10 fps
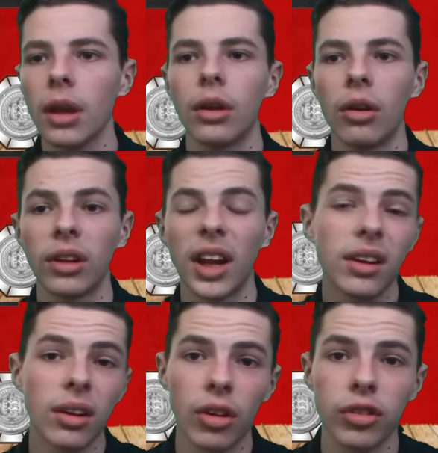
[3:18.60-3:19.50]
you know, the
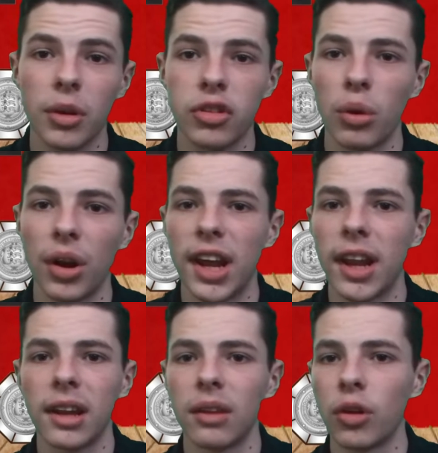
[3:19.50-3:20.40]
last time we actually won
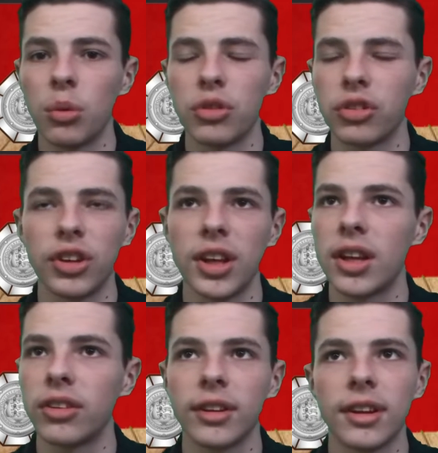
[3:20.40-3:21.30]
at Elland Road was
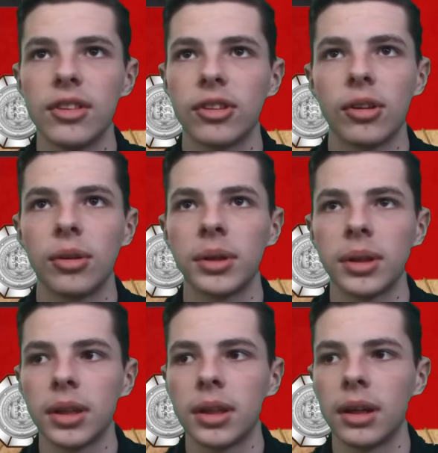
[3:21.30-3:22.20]
years and years ago.
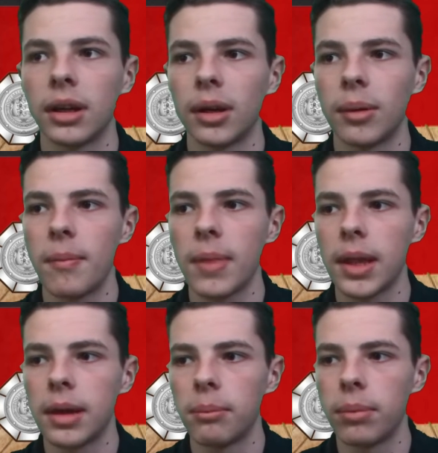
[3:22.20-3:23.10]

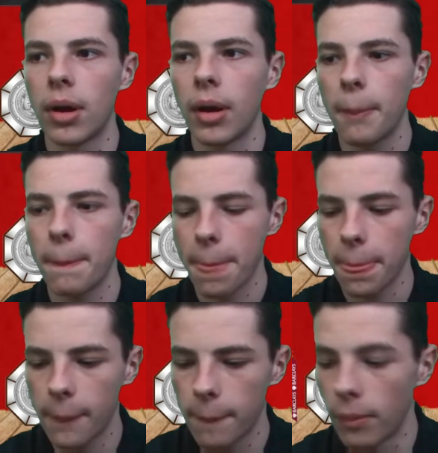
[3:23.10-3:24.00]

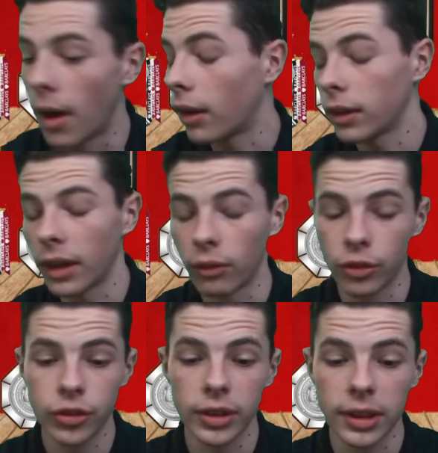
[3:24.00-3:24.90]

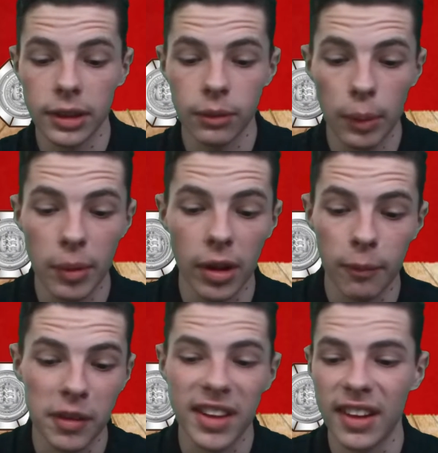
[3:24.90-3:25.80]
Obviously, we beat
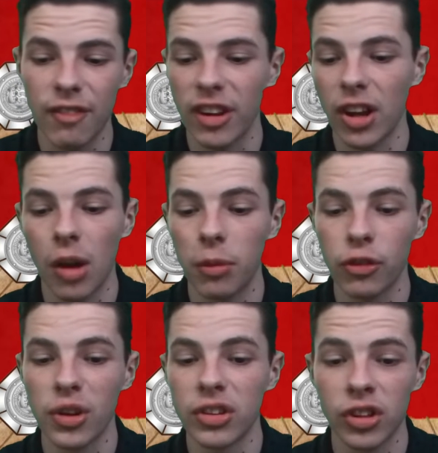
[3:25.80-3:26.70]
them in the FA Cup a
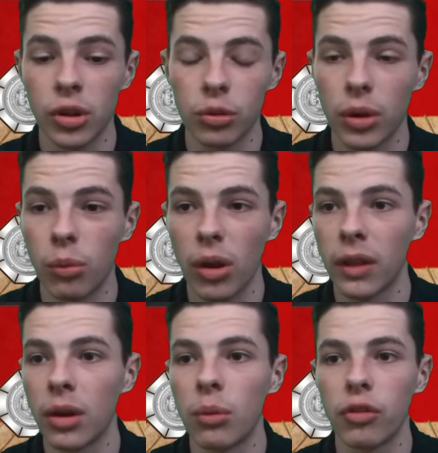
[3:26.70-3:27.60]
few years ago as well,
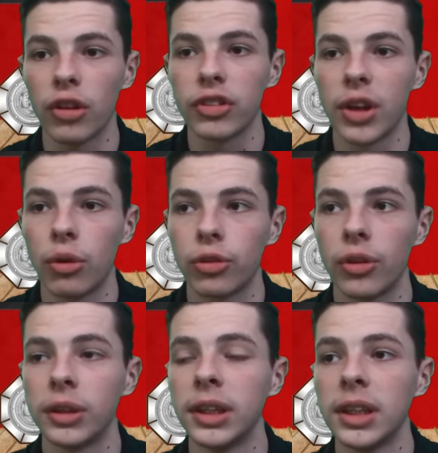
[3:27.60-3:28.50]
1-0 with Reece
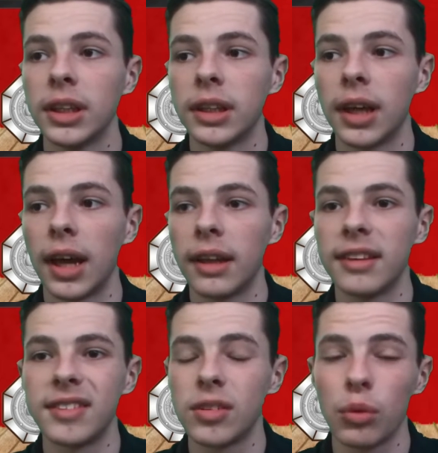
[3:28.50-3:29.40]
Nelson. And
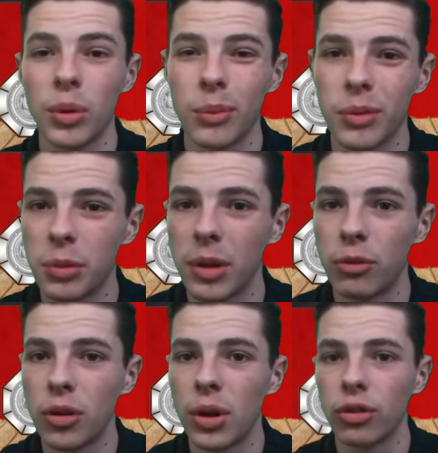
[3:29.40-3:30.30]
this season, we've beat them
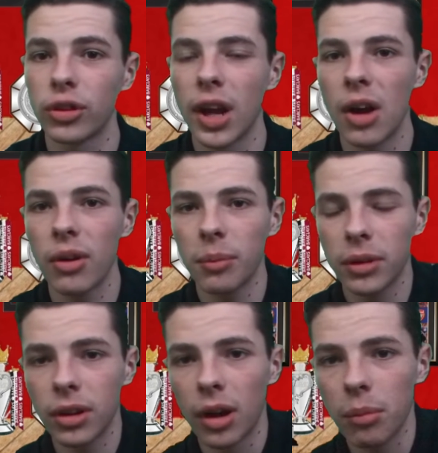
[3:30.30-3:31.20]
2-0. So, yeah, I'm
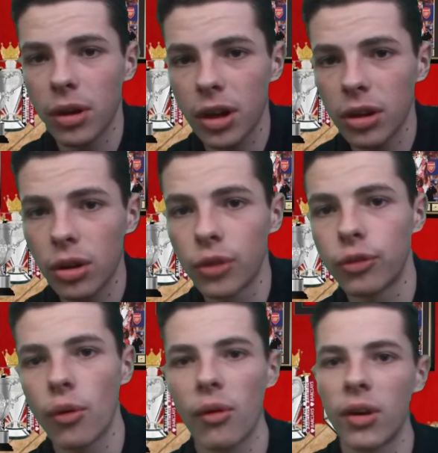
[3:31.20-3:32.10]
going to go
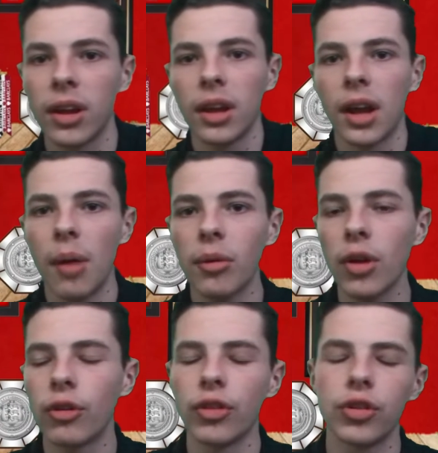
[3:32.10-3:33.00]
for a
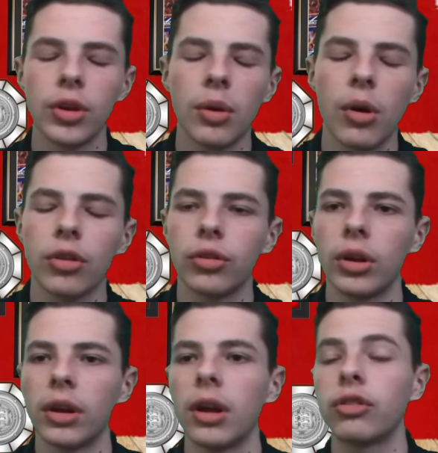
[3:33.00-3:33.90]
2-0 Arsenal,
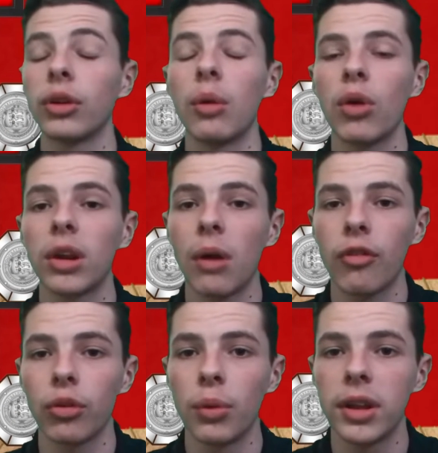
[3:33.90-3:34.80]
a 1-0
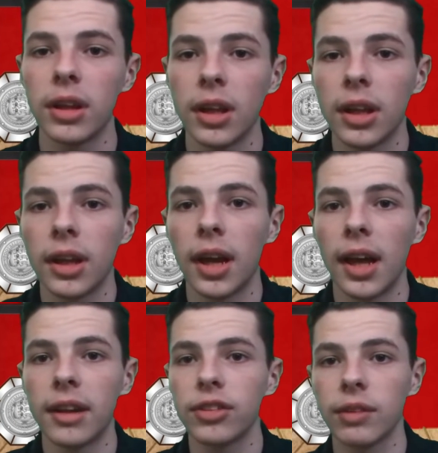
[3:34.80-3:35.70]
after win.
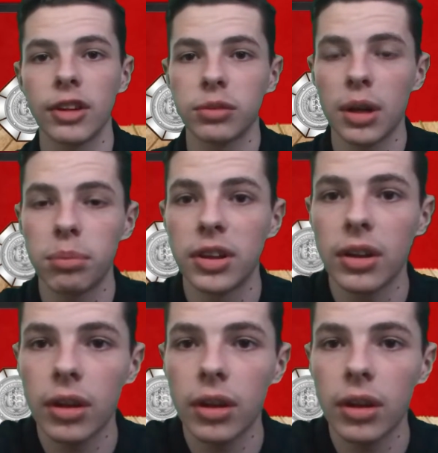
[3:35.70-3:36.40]
And let's get right to my predicted